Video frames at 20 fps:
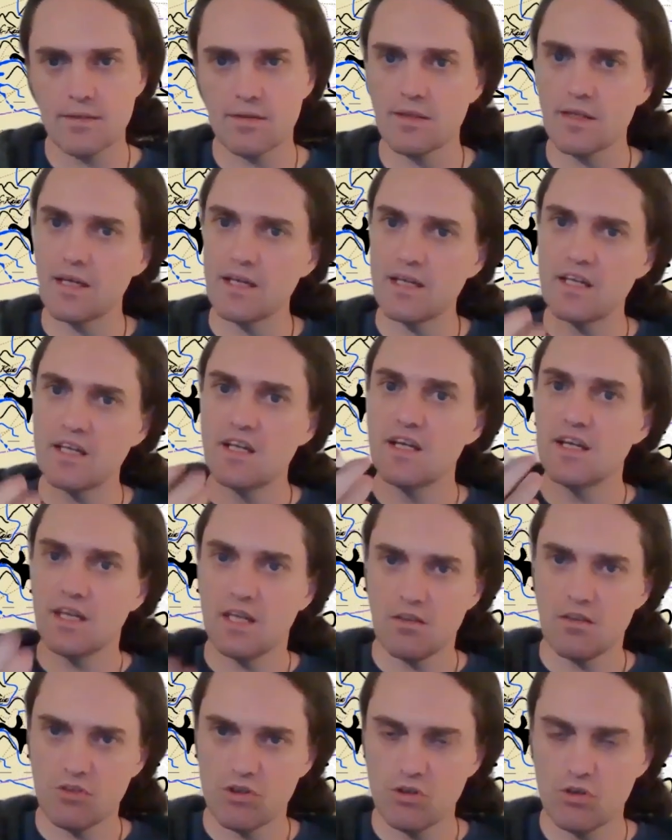and they
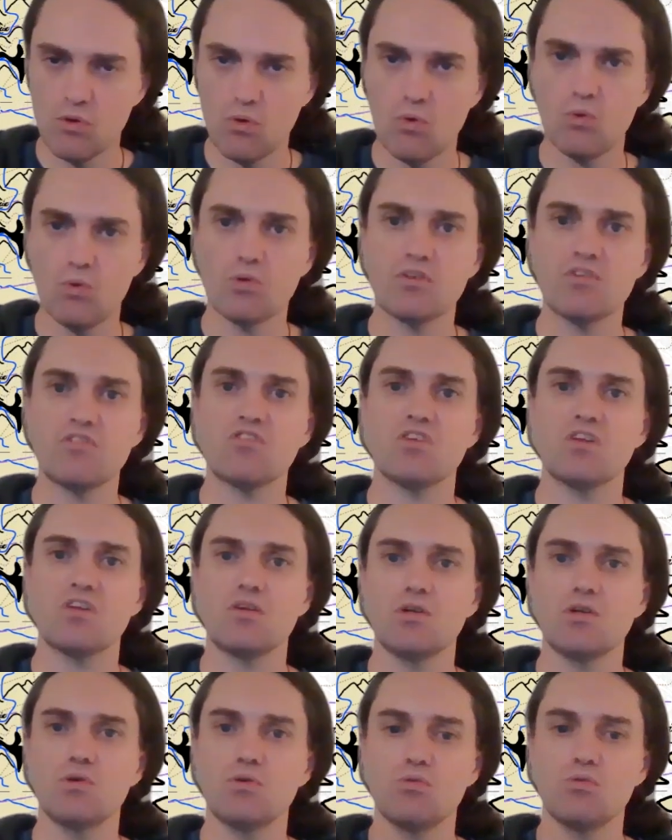give you your orders and
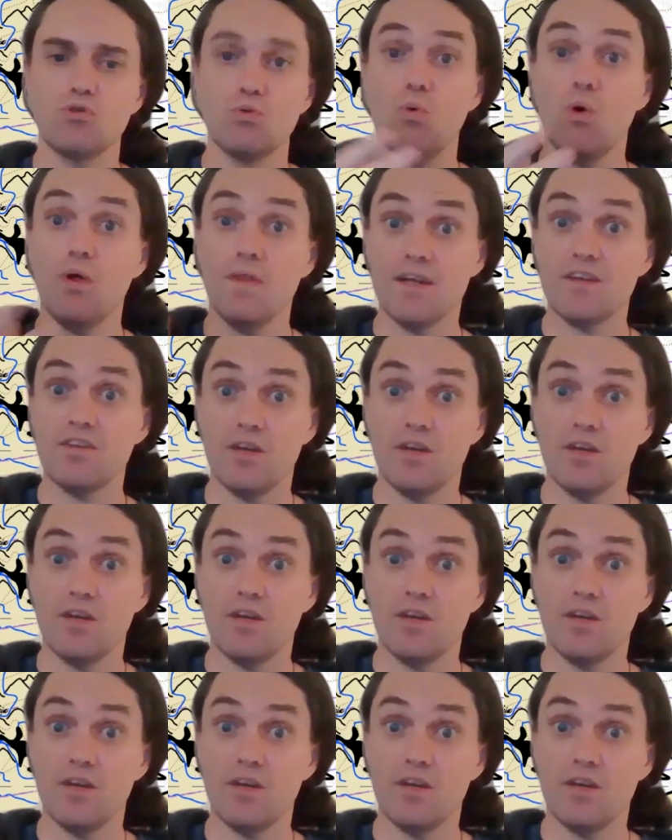you do what they